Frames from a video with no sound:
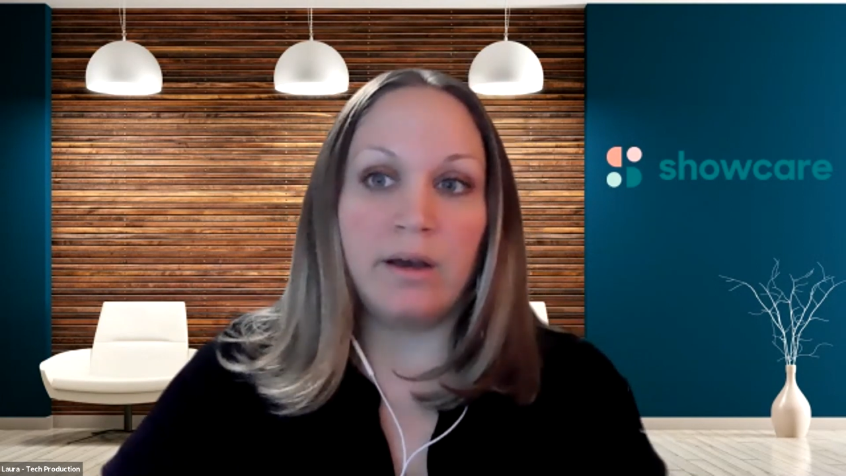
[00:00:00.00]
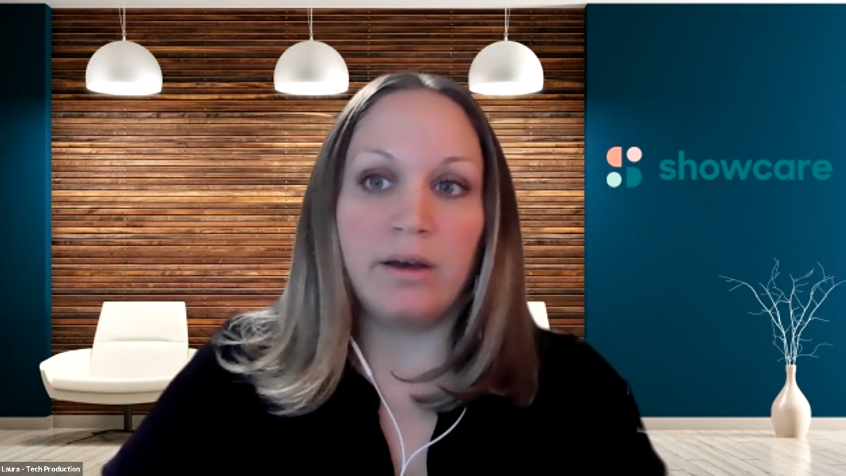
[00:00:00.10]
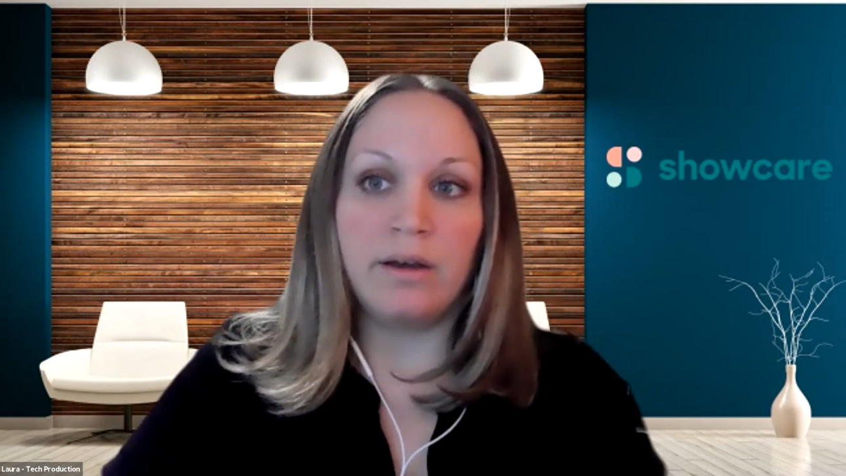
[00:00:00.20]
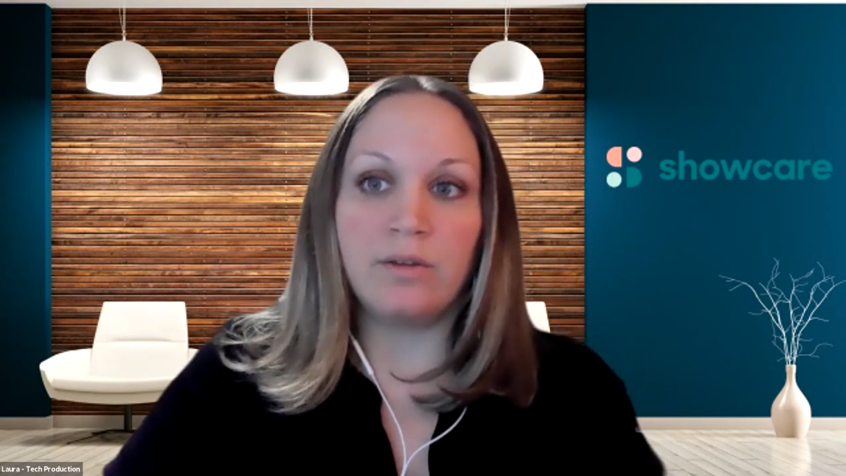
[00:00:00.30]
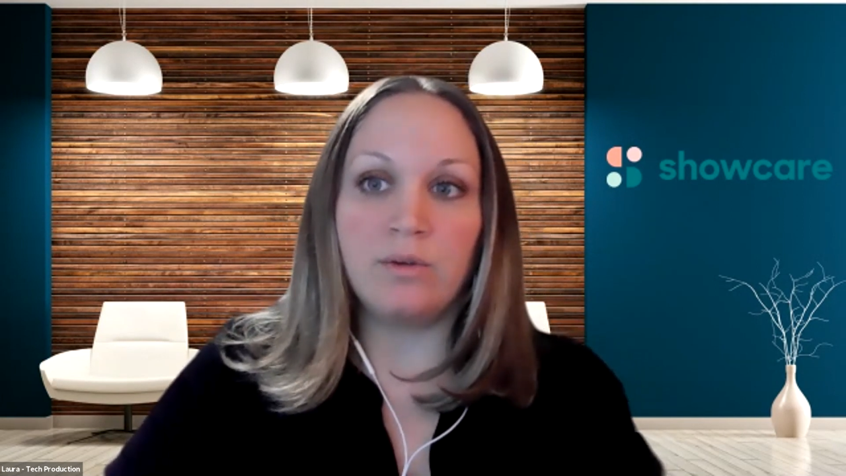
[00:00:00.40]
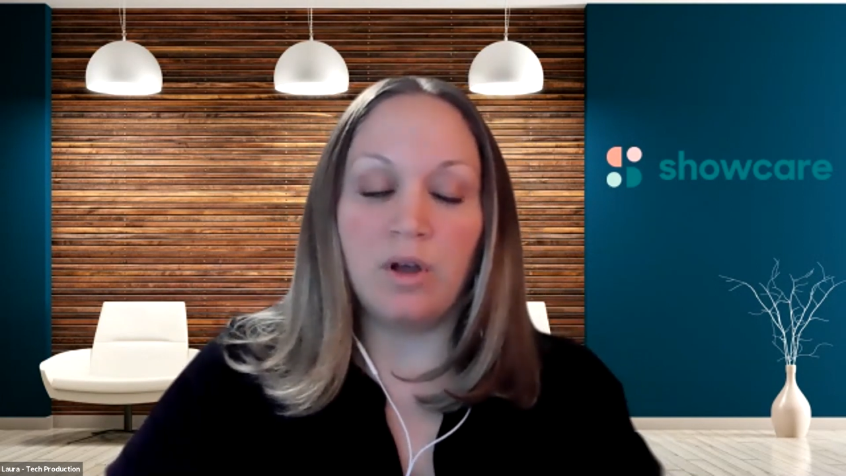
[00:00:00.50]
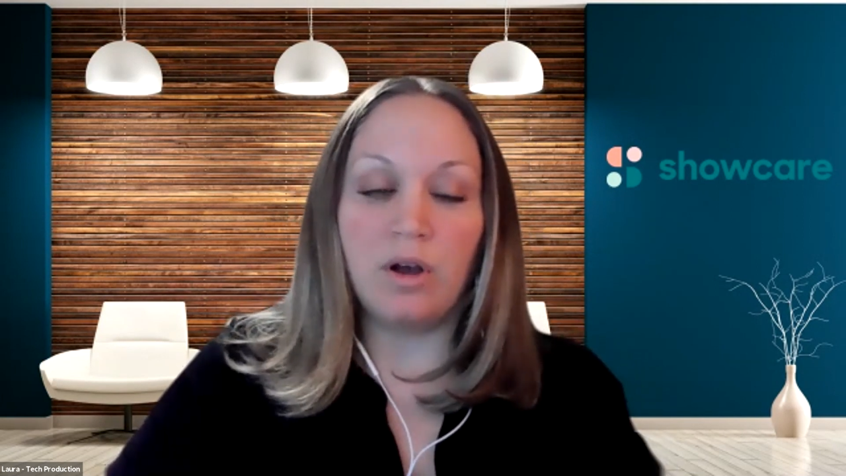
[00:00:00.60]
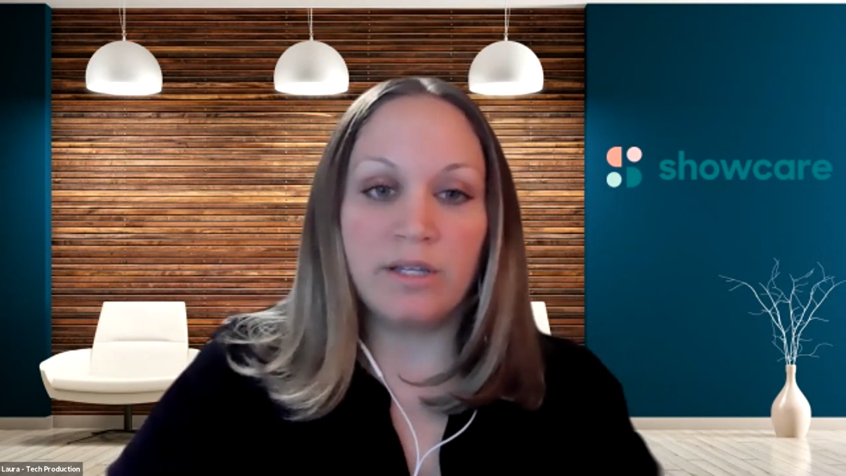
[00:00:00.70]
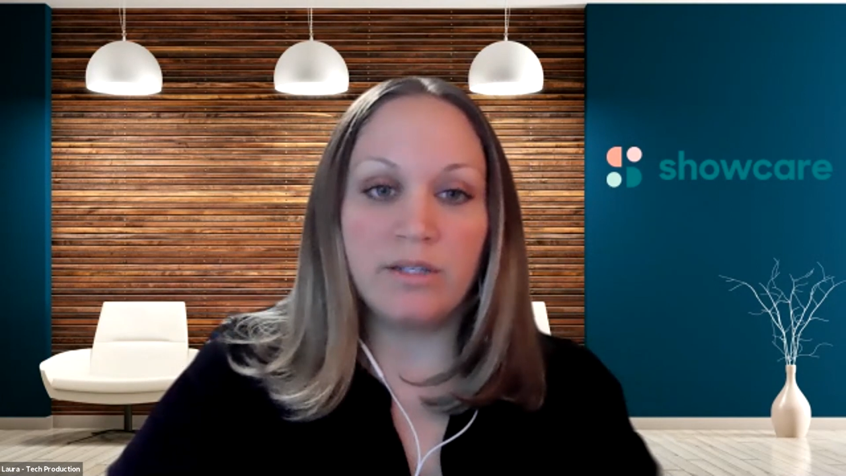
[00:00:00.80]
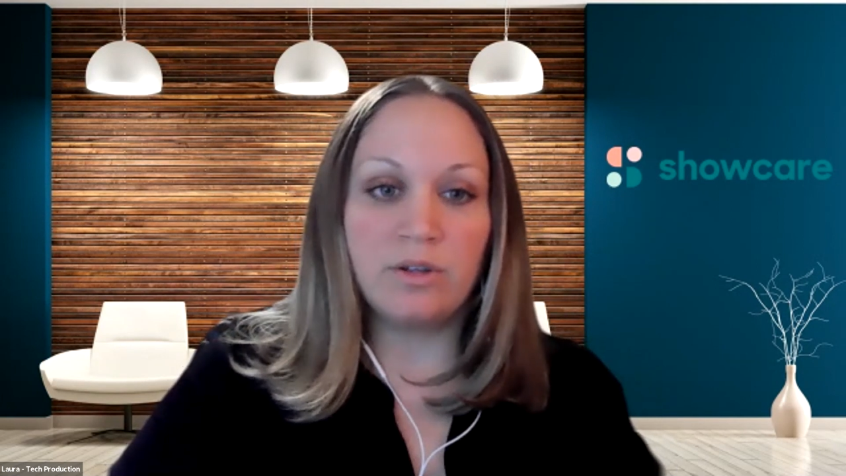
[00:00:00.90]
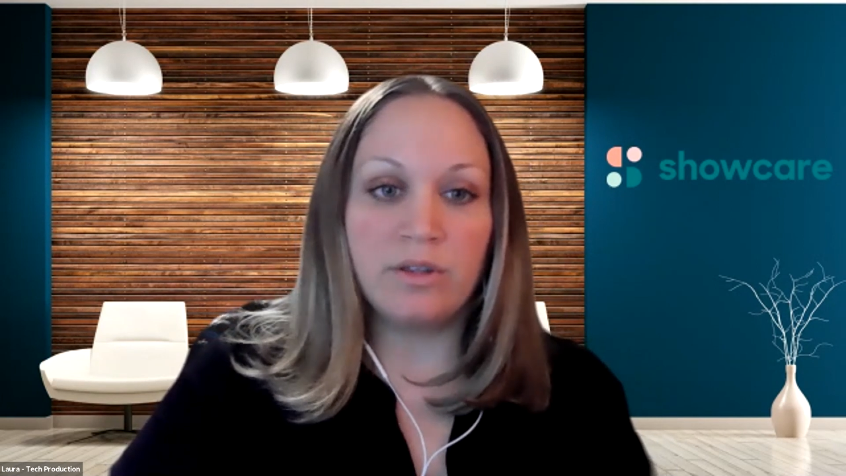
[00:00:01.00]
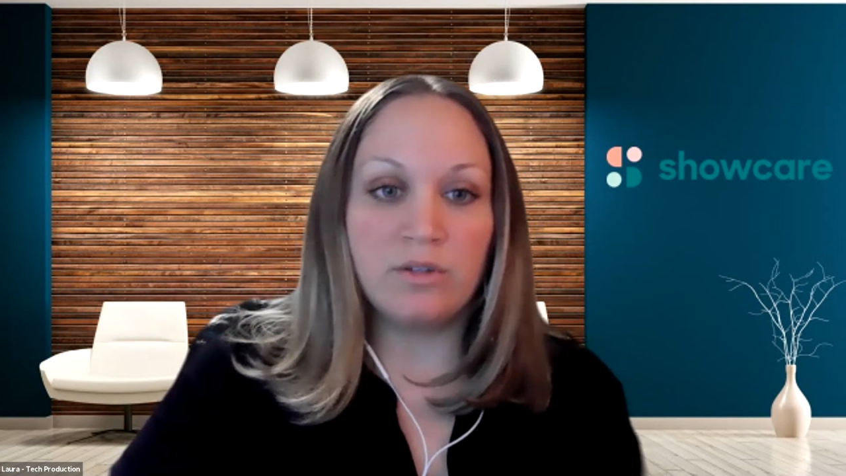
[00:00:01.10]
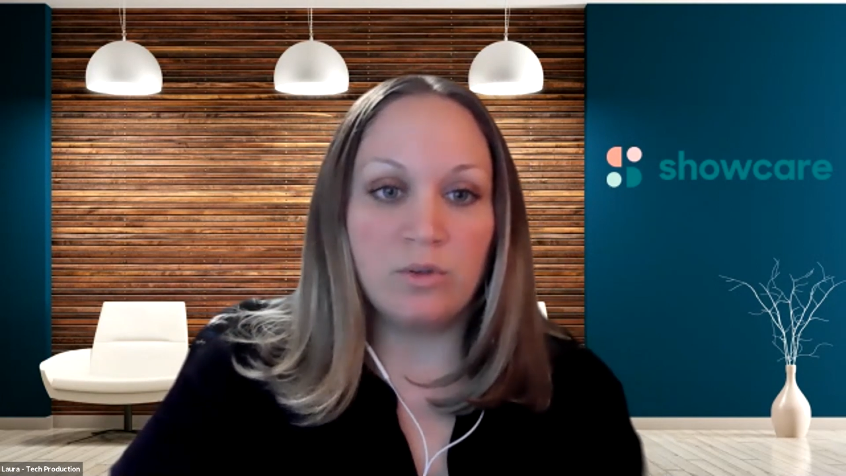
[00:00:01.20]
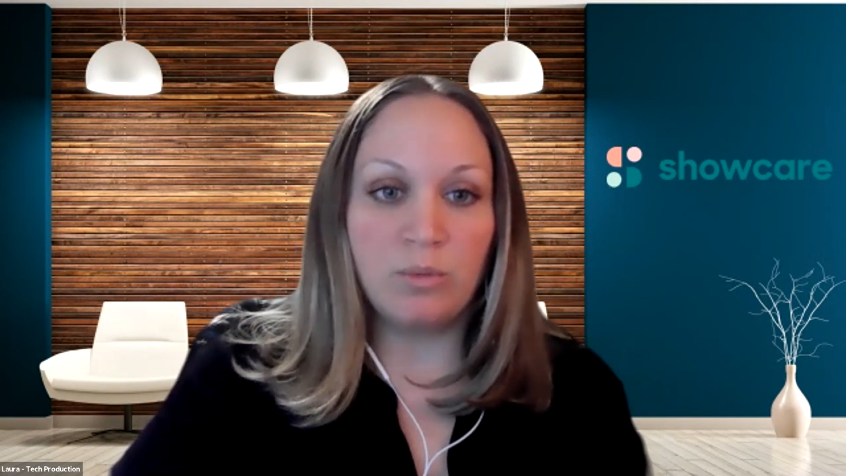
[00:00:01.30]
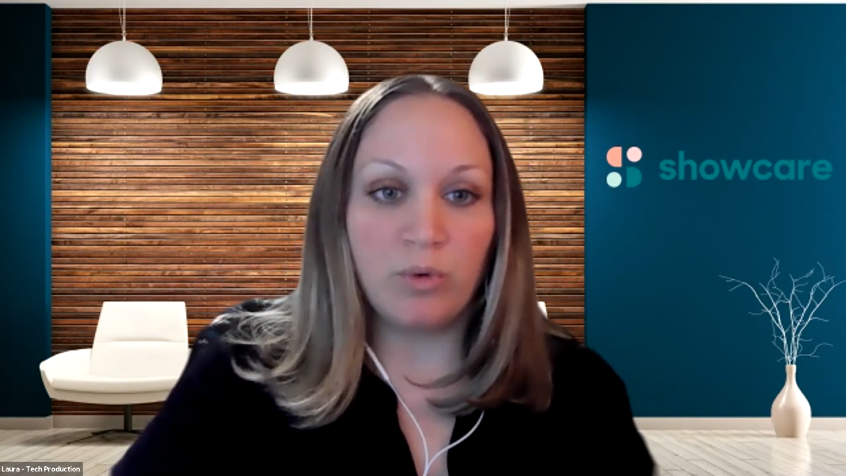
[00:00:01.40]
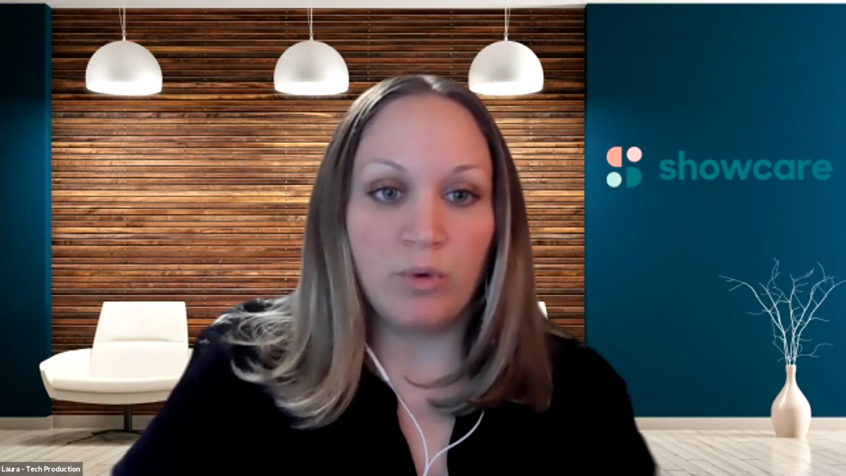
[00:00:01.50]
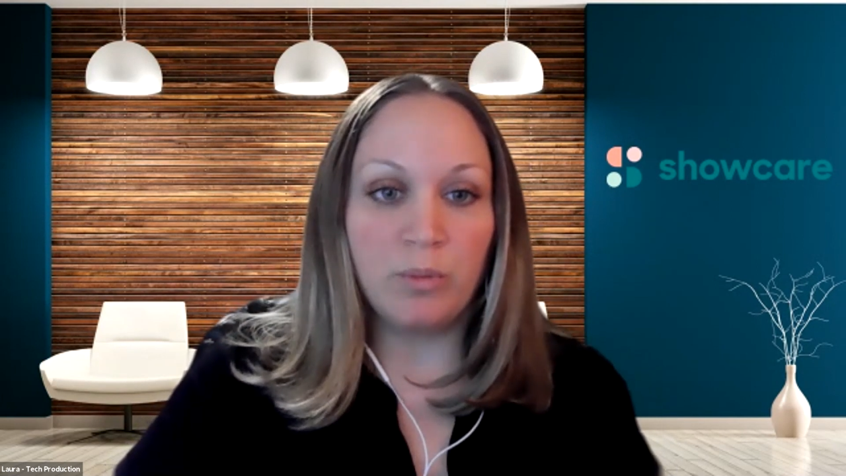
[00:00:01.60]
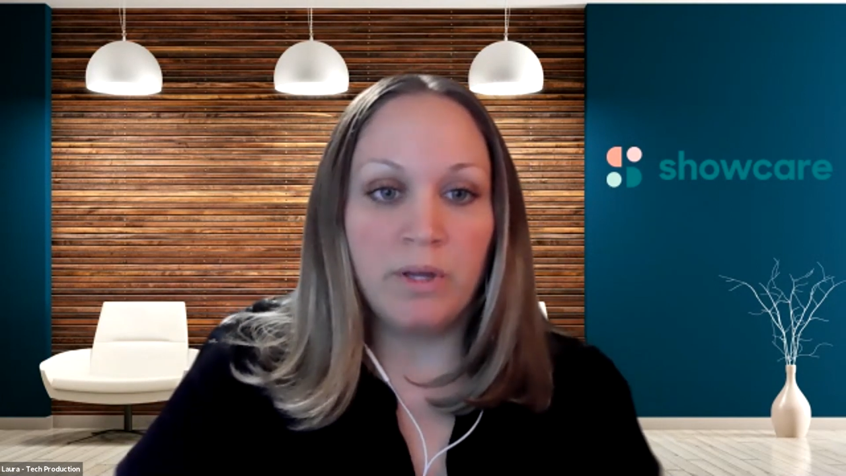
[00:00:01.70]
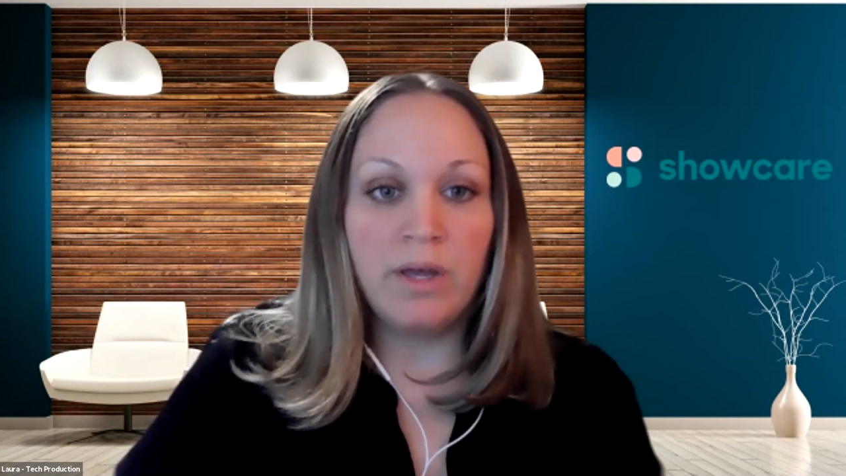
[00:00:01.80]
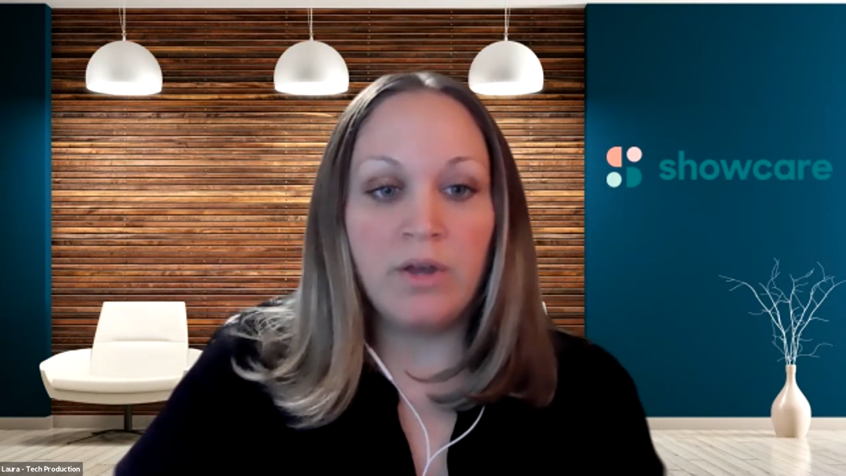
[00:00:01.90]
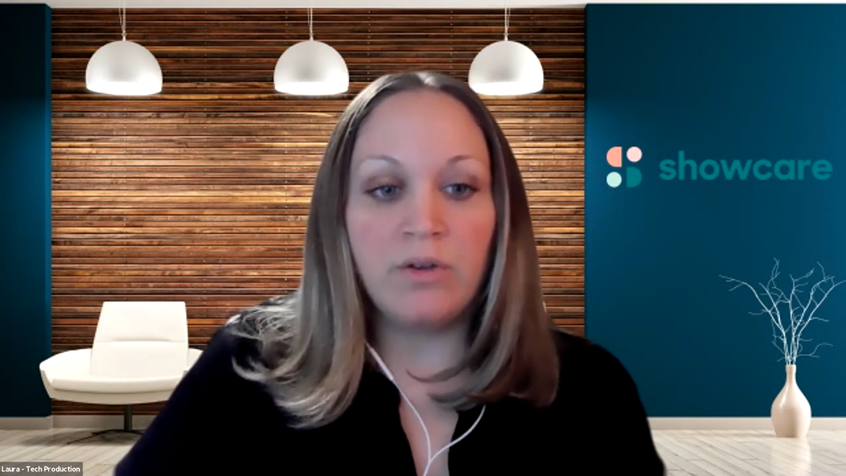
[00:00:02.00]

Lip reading: you log into the Zoom room,